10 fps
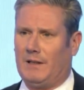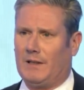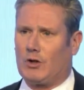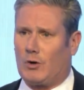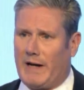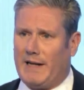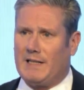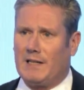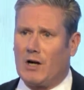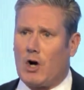
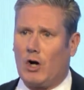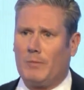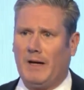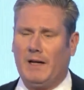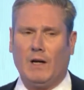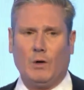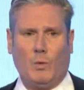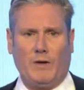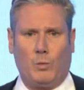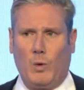created an economy
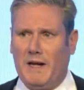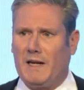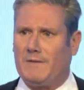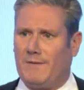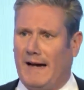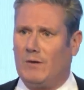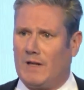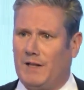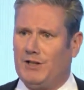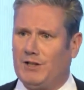with weak
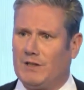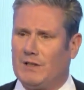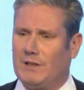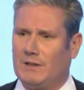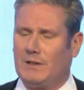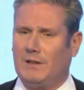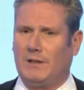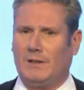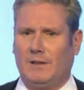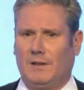foundations.
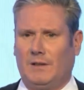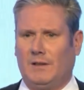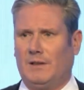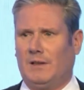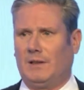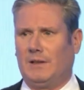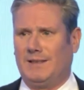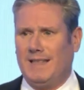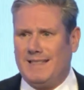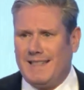
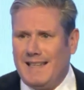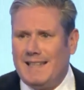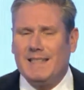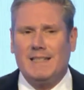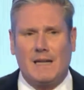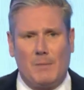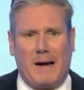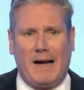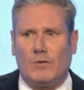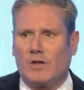This isn't
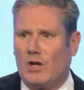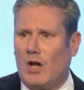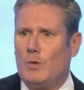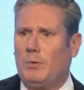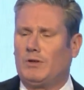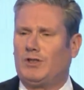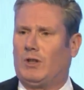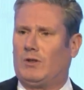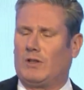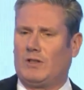about global
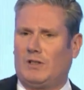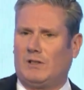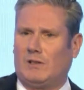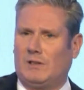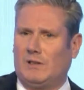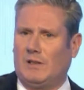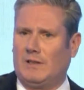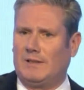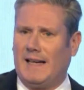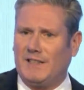shocks.
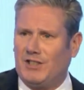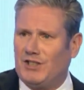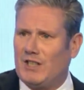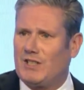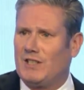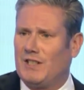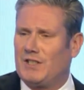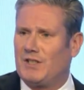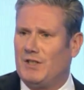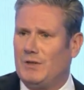That's just an
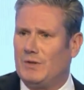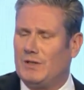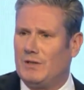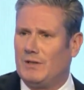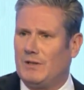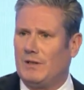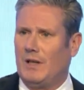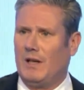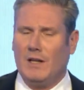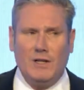excuse.
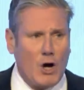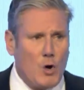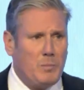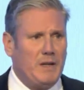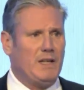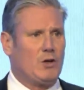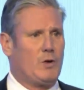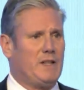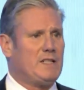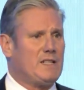Nobody
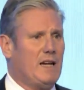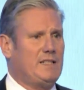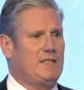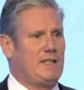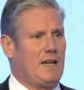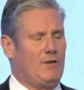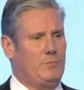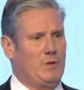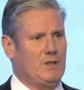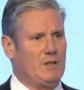criticizes the
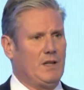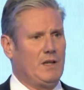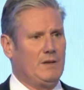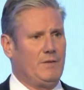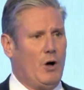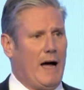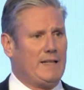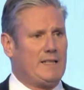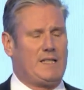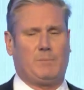government for not
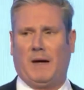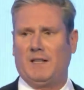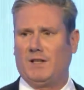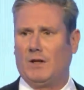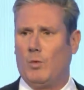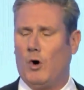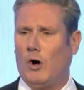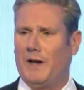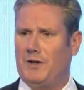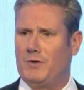anticipating the
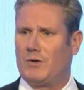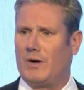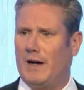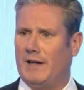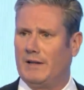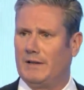war in Ukraine